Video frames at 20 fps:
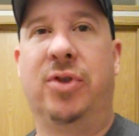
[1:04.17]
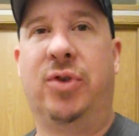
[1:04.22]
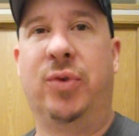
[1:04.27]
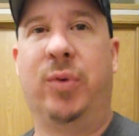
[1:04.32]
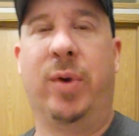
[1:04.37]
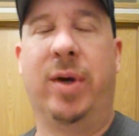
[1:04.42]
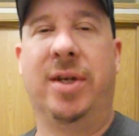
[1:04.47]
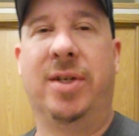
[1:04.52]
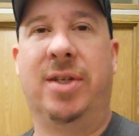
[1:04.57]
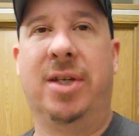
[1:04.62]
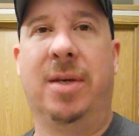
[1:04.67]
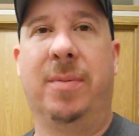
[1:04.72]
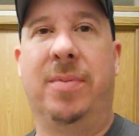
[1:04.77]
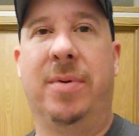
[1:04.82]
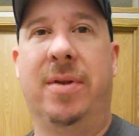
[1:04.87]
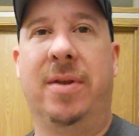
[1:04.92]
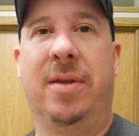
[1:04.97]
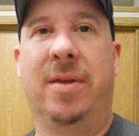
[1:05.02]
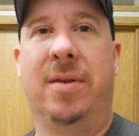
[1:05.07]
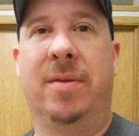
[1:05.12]
dress up
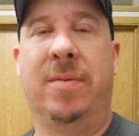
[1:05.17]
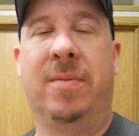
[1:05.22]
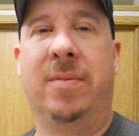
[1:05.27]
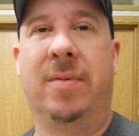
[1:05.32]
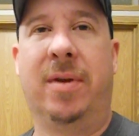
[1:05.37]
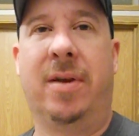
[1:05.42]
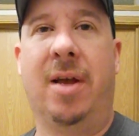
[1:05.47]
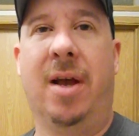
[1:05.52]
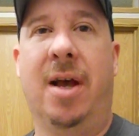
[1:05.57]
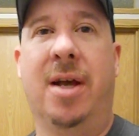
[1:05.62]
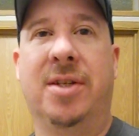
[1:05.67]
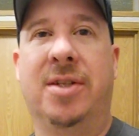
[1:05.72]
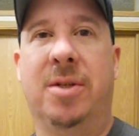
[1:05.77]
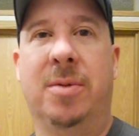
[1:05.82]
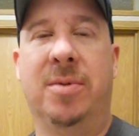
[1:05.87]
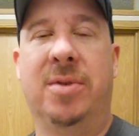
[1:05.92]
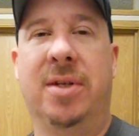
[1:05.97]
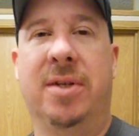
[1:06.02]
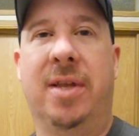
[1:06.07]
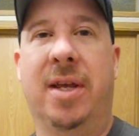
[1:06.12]
in the
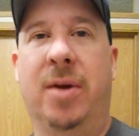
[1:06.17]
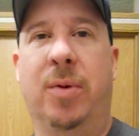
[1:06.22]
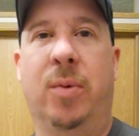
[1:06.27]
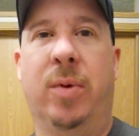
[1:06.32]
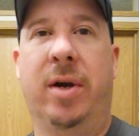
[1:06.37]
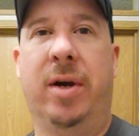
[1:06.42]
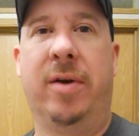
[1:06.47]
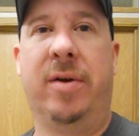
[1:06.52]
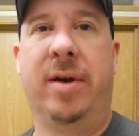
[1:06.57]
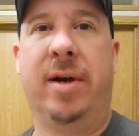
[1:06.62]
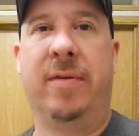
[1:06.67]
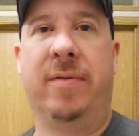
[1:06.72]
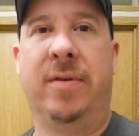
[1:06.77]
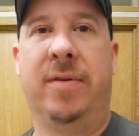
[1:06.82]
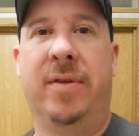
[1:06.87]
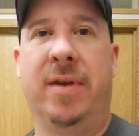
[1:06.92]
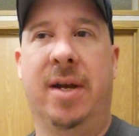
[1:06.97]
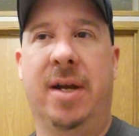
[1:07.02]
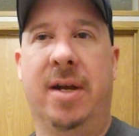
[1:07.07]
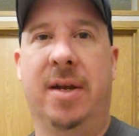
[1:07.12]
costumes that they wear and
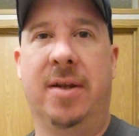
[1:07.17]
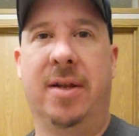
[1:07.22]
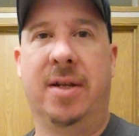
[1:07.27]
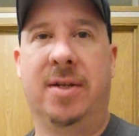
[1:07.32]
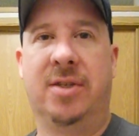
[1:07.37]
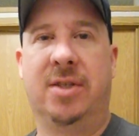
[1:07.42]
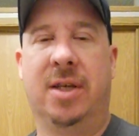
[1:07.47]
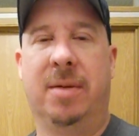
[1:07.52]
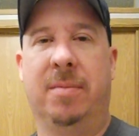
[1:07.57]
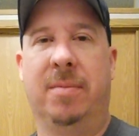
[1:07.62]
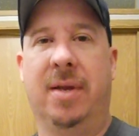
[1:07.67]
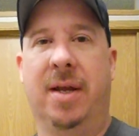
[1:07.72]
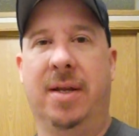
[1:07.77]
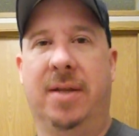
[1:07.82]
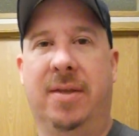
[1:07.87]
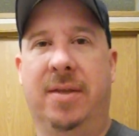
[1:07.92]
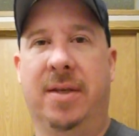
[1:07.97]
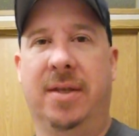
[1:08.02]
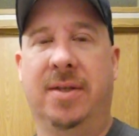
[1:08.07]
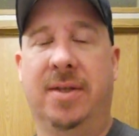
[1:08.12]
everything, and then something
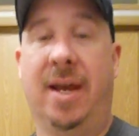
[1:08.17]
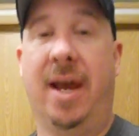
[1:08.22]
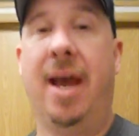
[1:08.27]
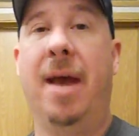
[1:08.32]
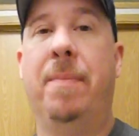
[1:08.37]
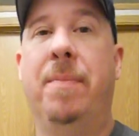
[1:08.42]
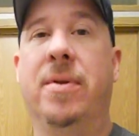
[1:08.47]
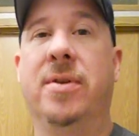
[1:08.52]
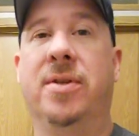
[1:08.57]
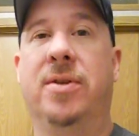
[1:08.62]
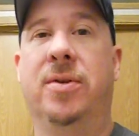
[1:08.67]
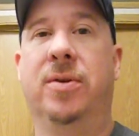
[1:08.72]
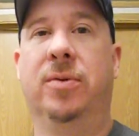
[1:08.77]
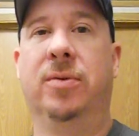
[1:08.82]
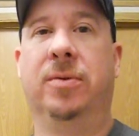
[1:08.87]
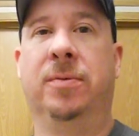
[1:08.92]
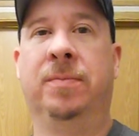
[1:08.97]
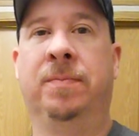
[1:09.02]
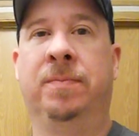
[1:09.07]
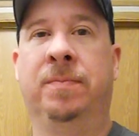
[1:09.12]
like this happens to
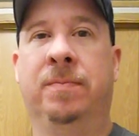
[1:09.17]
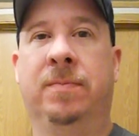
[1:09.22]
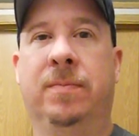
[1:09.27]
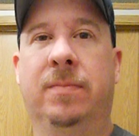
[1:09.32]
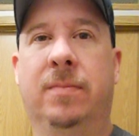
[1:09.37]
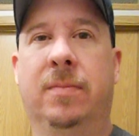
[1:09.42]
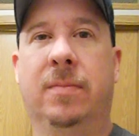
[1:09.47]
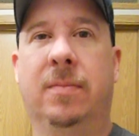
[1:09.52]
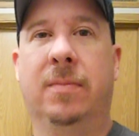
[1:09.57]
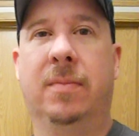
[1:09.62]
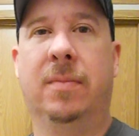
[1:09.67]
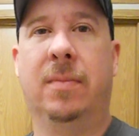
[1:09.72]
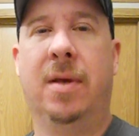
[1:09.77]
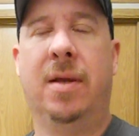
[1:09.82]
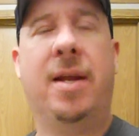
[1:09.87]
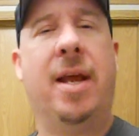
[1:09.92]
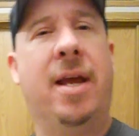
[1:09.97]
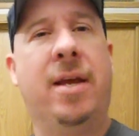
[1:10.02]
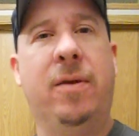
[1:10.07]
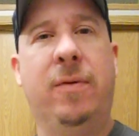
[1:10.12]
them,
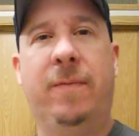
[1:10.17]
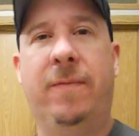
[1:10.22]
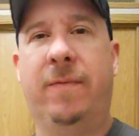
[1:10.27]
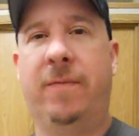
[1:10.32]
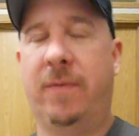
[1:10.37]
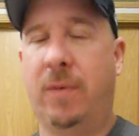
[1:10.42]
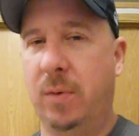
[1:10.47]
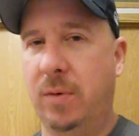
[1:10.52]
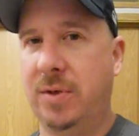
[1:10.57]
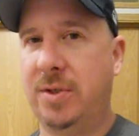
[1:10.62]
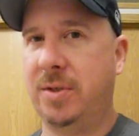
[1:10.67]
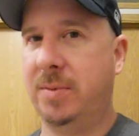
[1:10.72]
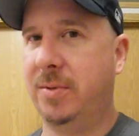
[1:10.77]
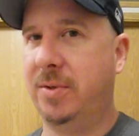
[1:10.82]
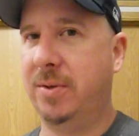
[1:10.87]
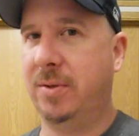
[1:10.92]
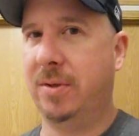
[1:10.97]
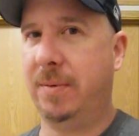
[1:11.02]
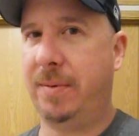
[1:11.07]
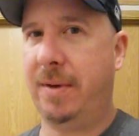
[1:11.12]
and now you force them
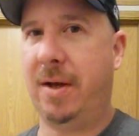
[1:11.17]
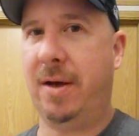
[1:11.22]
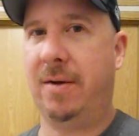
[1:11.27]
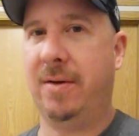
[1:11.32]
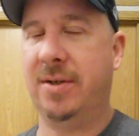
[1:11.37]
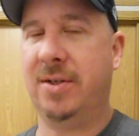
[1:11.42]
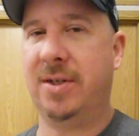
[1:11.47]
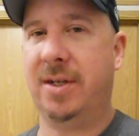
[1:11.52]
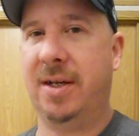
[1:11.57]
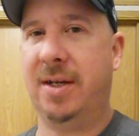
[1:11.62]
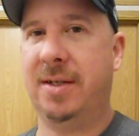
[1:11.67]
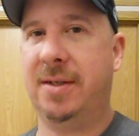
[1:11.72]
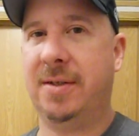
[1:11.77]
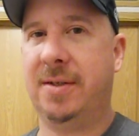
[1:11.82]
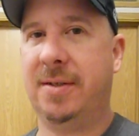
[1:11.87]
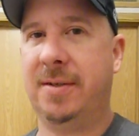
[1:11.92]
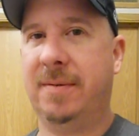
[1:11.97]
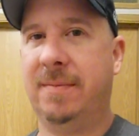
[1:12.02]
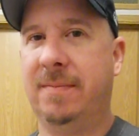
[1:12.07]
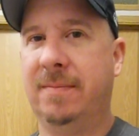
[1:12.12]
to
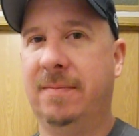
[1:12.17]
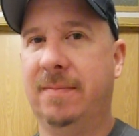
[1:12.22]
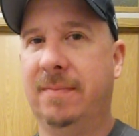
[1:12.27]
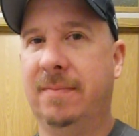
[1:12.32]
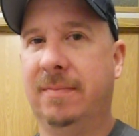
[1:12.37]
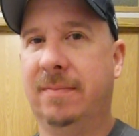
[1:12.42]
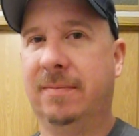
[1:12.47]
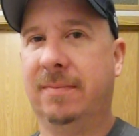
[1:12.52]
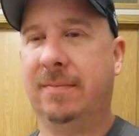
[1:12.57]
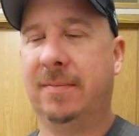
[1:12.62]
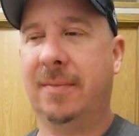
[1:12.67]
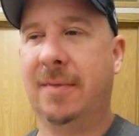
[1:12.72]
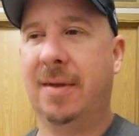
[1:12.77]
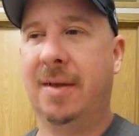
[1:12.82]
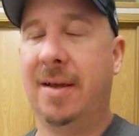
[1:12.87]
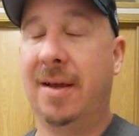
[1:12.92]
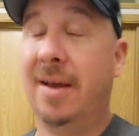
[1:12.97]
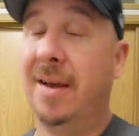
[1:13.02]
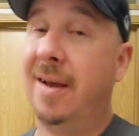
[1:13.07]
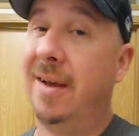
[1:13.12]
apologize.
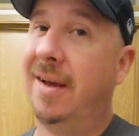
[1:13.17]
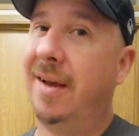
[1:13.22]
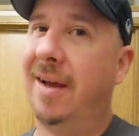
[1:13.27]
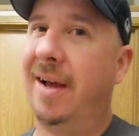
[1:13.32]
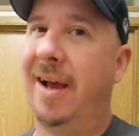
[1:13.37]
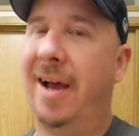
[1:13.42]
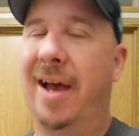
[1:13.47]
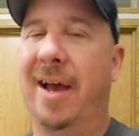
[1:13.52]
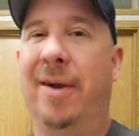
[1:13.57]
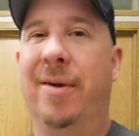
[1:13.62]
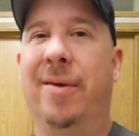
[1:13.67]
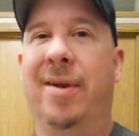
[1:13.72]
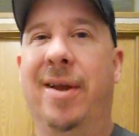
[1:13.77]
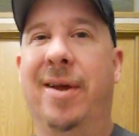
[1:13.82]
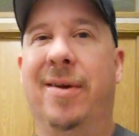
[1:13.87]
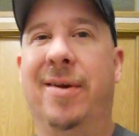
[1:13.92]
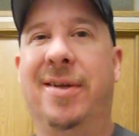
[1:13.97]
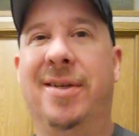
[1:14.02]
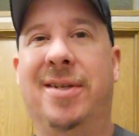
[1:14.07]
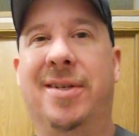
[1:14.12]
I don't
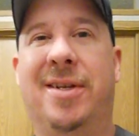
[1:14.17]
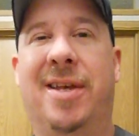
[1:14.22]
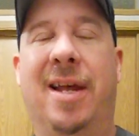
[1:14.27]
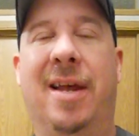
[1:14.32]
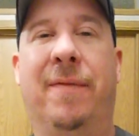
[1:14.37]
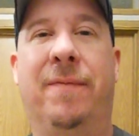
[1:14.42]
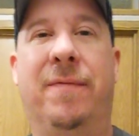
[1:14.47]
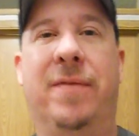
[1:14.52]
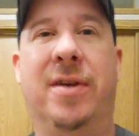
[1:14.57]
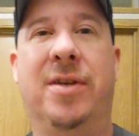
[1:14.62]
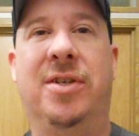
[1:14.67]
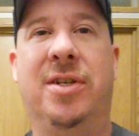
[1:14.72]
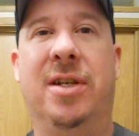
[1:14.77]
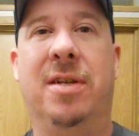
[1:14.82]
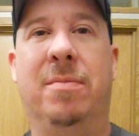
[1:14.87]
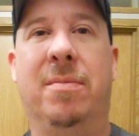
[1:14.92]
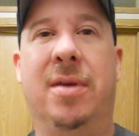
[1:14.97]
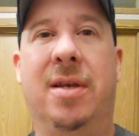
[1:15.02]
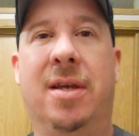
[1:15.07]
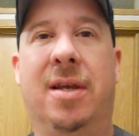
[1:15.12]
know. It's just kind of fishy to
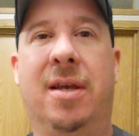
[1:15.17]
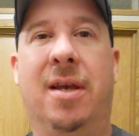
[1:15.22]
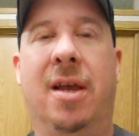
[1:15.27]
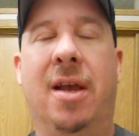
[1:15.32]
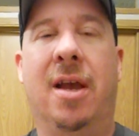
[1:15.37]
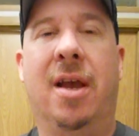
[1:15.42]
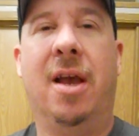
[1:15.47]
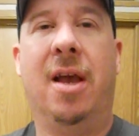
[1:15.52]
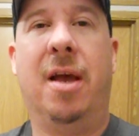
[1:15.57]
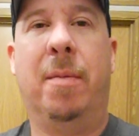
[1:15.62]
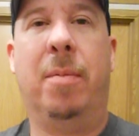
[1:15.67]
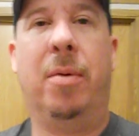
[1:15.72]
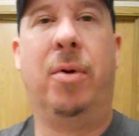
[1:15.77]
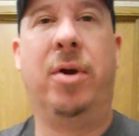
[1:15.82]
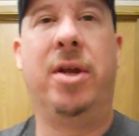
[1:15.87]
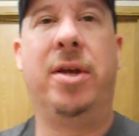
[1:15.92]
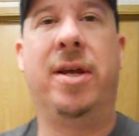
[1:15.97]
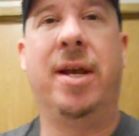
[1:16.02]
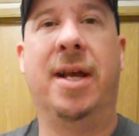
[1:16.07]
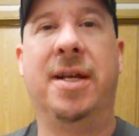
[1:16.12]
me. But what
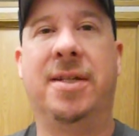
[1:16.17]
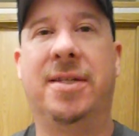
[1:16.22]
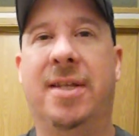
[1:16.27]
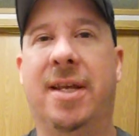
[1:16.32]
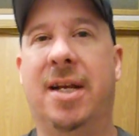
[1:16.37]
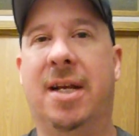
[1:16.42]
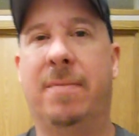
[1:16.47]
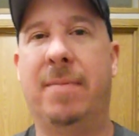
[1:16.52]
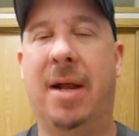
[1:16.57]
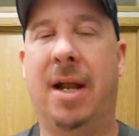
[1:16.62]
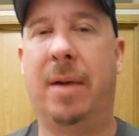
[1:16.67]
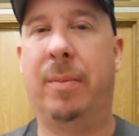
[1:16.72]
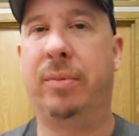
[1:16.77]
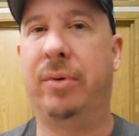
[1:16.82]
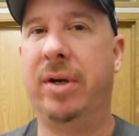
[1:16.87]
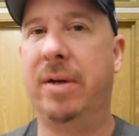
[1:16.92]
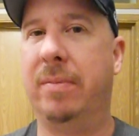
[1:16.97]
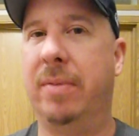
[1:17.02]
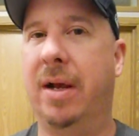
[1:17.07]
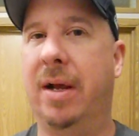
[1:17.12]
do you guys think about it?
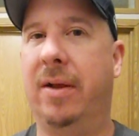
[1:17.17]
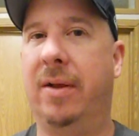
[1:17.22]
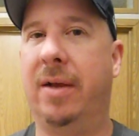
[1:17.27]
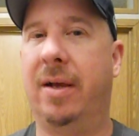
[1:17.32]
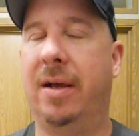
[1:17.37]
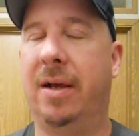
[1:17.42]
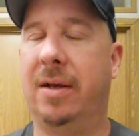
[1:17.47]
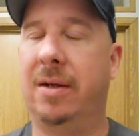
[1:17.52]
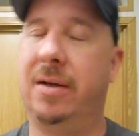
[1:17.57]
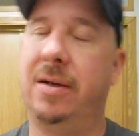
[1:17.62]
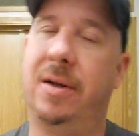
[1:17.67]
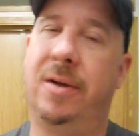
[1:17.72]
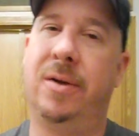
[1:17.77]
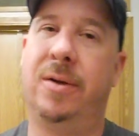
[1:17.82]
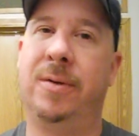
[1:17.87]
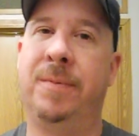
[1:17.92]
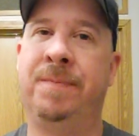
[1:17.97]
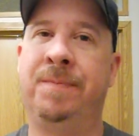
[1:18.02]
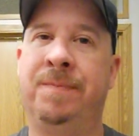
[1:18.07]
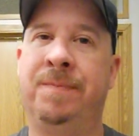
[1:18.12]
Brie Bella, you know,